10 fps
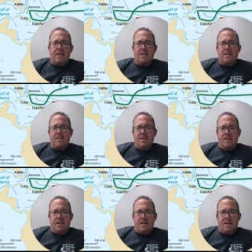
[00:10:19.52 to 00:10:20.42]
is
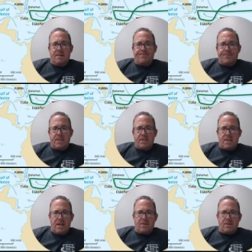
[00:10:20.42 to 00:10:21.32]
the um,
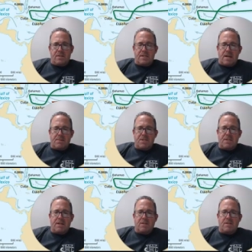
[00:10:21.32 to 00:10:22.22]
sails the type of
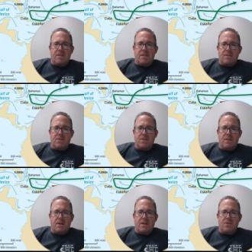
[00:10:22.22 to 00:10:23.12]
sails that this
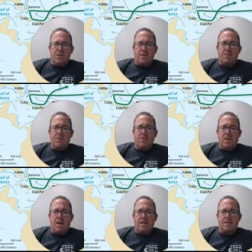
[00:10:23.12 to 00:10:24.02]
uh, ship
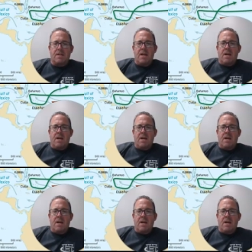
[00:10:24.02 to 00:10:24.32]
utilized